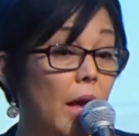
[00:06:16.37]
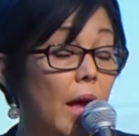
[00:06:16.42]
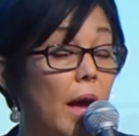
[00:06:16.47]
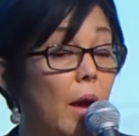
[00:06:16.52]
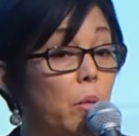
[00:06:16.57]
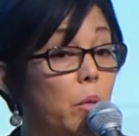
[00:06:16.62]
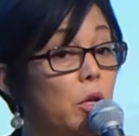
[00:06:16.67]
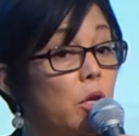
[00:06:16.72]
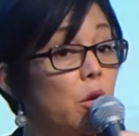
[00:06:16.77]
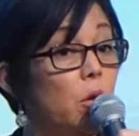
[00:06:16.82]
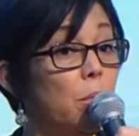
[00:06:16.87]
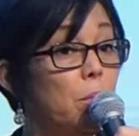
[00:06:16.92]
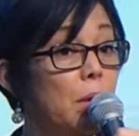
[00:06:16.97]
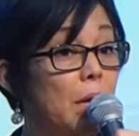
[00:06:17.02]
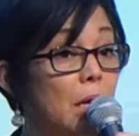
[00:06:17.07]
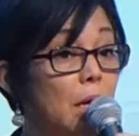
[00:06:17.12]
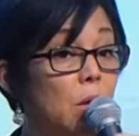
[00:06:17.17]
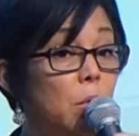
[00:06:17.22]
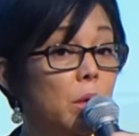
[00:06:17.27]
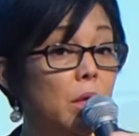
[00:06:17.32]
And when you're
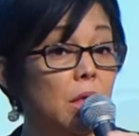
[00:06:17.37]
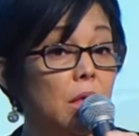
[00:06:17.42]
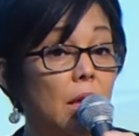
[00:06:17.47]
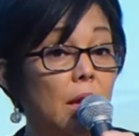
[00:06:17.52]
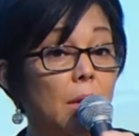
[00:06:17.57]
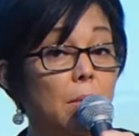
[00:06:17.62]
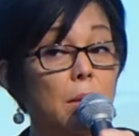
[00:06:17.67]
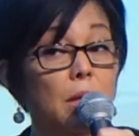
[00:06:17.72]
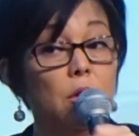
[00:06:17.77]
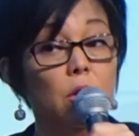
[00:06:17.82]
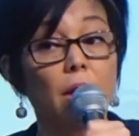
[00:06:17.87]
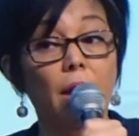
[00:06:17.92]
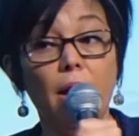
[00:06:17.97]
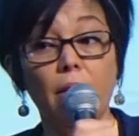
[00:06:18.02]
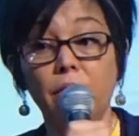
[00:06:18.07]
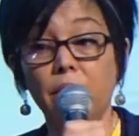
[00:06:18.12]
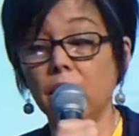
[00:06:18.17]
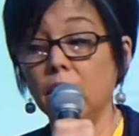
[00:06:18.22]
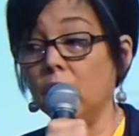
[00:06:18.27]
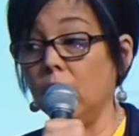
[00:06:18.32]
meeting with them and you're
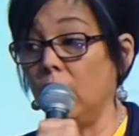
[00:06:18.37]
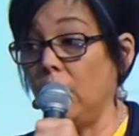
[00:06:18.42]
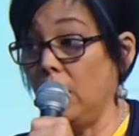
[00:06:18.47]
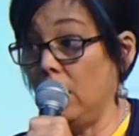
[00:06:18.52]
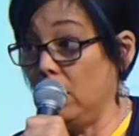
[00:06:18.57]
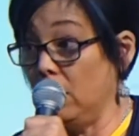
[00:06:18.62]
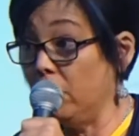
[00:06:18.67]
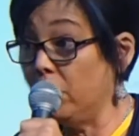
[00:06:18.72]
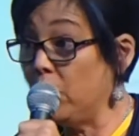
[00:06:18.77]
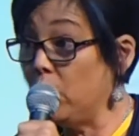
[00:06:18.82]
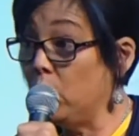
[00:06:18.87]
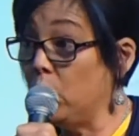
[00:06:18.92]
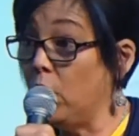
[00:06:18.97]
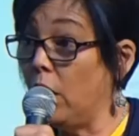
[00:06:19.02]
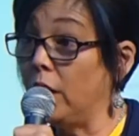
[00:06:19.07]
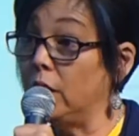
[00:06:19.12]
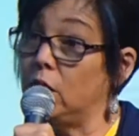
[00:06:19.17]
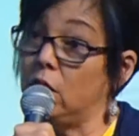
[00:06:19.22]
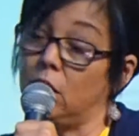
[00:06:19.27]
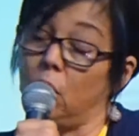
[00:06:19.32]
having an interview
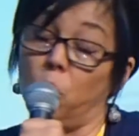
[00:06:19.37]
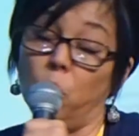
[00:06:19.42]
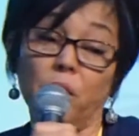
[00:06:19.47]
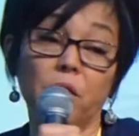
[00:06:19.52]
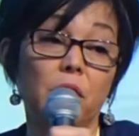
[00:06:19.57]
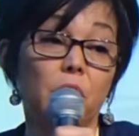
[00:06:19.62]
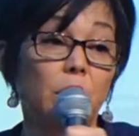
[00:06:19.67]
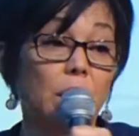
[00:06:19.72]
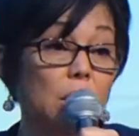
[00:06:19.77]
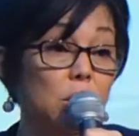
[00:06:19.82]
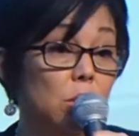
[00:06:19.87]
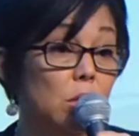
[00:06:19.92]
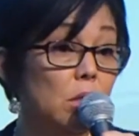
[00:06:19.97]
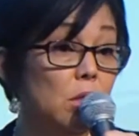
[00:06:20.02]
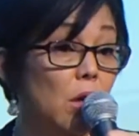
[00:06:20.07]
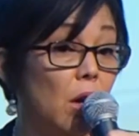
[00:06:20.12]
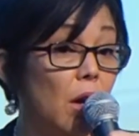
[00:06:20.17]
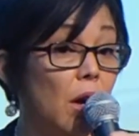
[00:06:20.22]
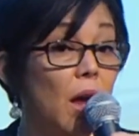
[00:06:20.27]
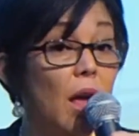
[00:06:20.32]
as to what their
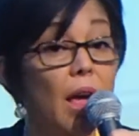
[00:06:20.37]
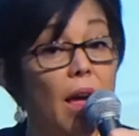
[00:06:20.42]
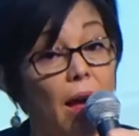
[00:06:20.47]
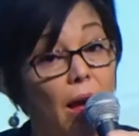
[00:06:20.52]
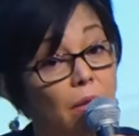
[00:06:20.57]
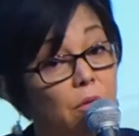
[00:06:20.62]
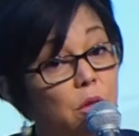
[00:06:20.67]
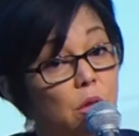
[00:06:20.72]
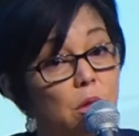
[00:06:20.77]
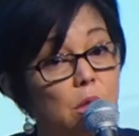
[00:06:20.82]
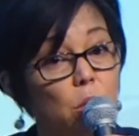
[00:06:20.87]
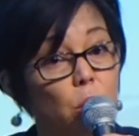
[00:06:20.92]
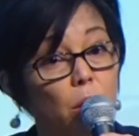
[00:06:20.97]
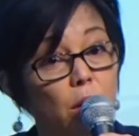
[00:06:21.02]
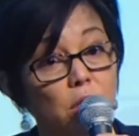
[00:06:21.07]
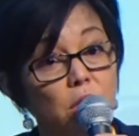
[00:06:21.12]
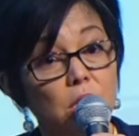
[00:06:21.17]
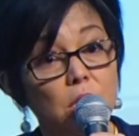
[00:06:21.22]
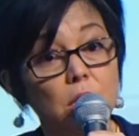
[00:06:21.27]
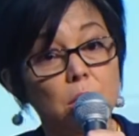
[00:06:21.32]
interests are, have those
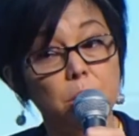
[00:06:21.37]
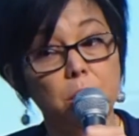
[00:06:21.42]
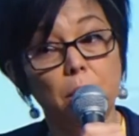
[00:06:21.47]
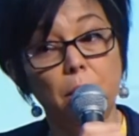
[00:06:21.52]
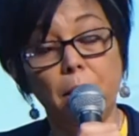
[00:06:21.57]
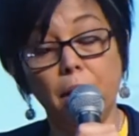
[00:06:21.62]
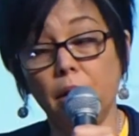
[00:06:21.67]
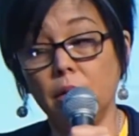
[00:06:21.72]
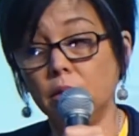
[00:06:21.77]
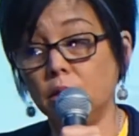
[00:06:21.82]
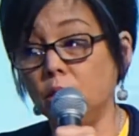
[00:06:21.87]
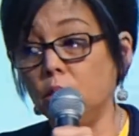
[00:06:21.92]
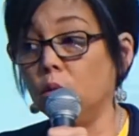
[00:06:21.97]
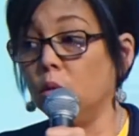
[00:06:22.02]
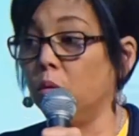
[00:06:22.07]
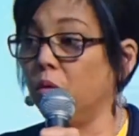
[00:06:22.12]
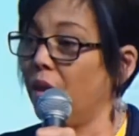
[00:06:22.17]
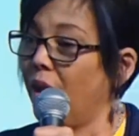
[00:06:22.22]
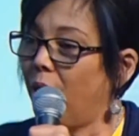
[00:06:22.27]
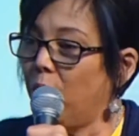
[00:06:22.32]
questions prepared
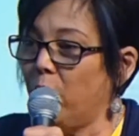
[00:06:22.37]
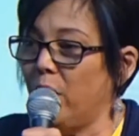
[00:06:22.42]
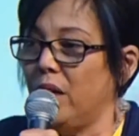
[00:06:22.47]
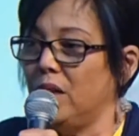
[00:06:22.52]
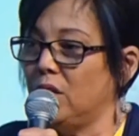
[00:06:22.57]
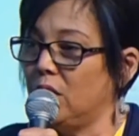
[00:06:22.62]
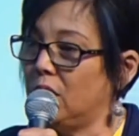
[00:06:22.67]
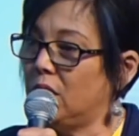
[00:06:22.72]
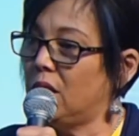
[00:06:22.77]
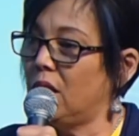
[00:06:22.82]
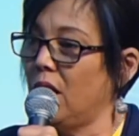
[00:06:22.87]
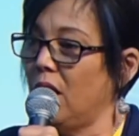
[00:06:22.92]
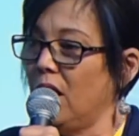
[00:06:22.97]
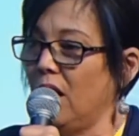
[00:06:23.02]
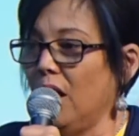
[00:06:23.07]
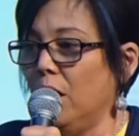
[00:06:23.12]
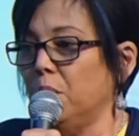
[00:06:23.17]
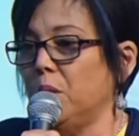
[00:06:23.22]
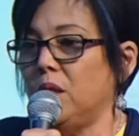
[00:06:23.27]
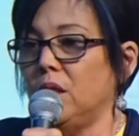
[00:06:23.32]
too. That way it just
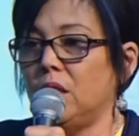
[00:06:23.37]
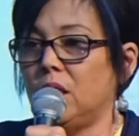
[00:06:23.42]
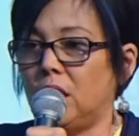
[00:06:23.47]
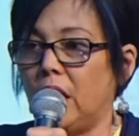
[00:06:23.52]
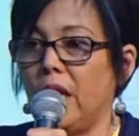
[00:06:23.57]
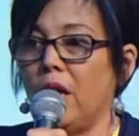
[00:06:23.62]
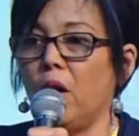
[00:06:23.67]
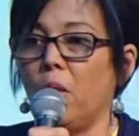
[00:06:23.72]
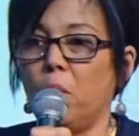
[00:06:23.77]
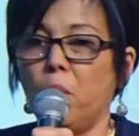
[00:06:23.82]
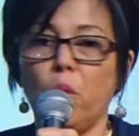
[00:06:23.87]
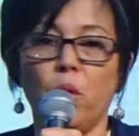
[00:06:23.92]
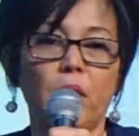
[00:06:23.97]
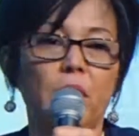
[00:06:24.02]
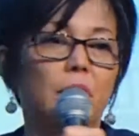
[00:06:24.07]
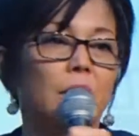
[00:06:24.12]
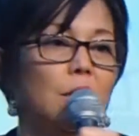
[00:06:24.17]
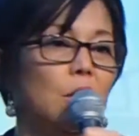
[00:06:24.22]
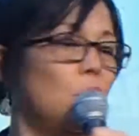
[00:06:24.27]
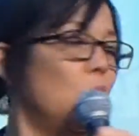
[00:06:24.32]
helps you stay on
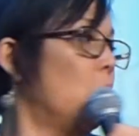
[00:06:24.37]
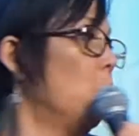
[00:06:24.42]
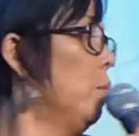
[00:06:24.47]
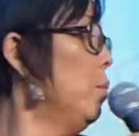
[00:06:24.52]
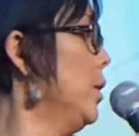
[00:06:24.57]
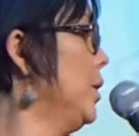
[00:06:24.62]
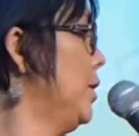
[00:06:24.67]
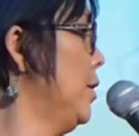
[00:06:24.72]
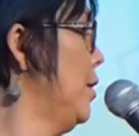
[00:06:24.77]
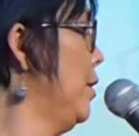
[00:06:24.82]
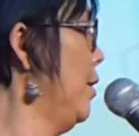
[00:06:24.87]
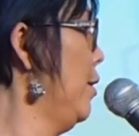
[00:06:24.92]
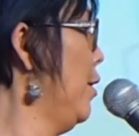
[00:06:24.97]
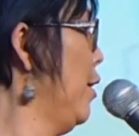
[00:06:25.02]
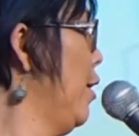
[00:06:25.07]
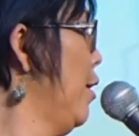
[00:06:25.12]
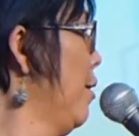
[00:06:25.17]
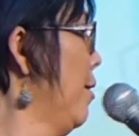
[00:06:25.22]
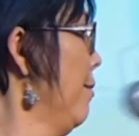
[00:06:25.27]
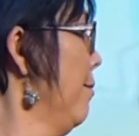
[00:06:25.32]
point and you don't miss anything.